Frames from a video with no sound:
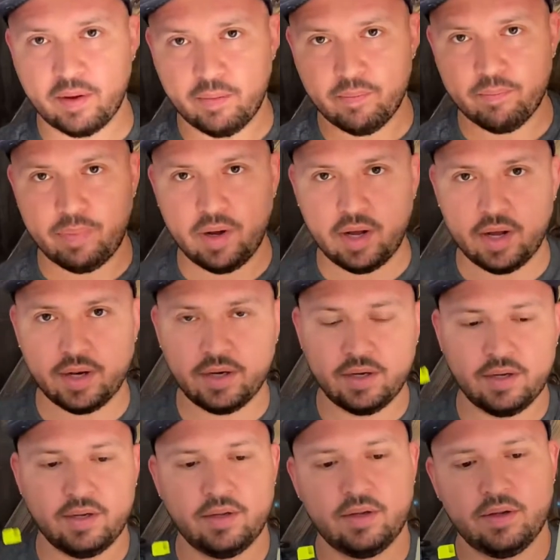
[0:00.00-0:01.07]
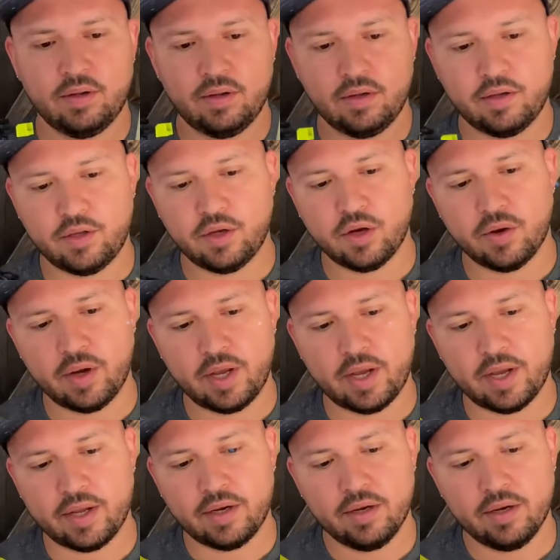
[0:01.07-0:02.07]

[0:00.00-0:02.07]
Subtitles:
But you go ahead.